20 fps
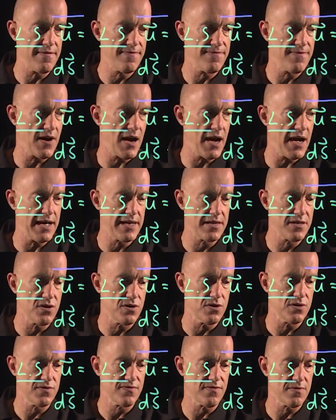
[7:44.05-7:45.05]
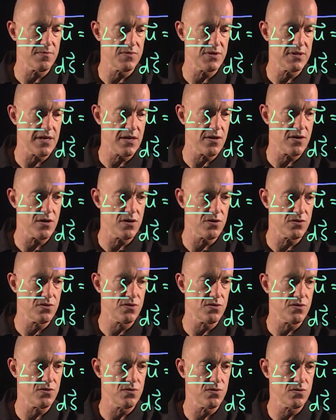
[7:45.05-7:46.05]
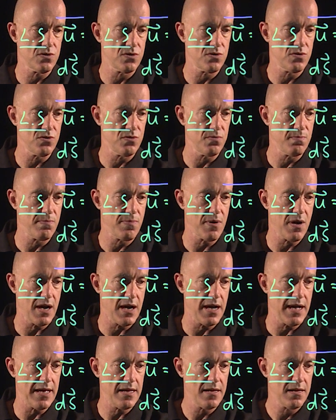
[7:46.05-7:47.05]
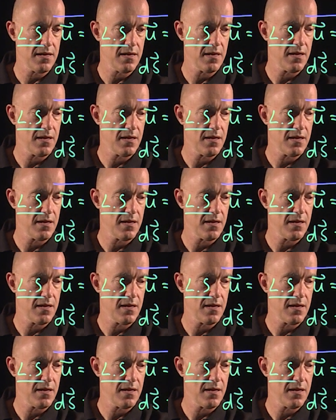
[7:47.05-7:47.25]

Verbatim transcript: phi goes from 0 to 2 pi.